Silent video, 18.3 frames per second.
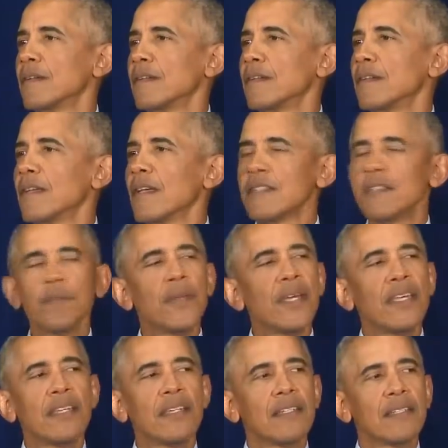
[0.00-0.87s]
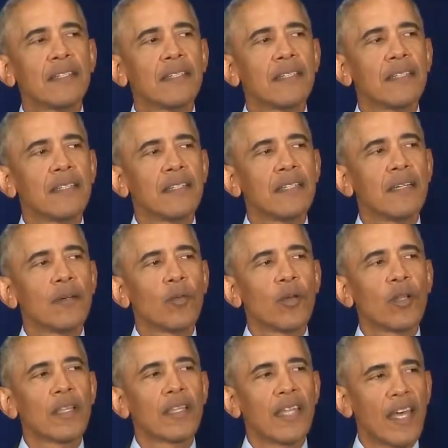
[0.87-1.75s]
doesn't mean it
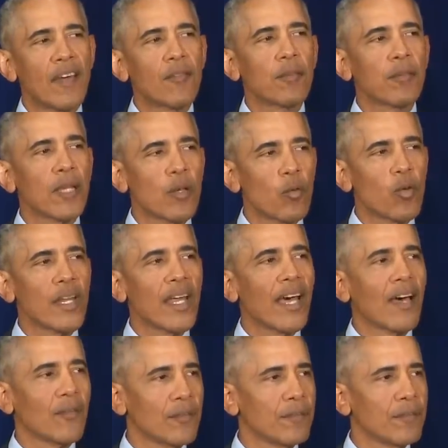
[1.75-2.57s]
will inevitably win out.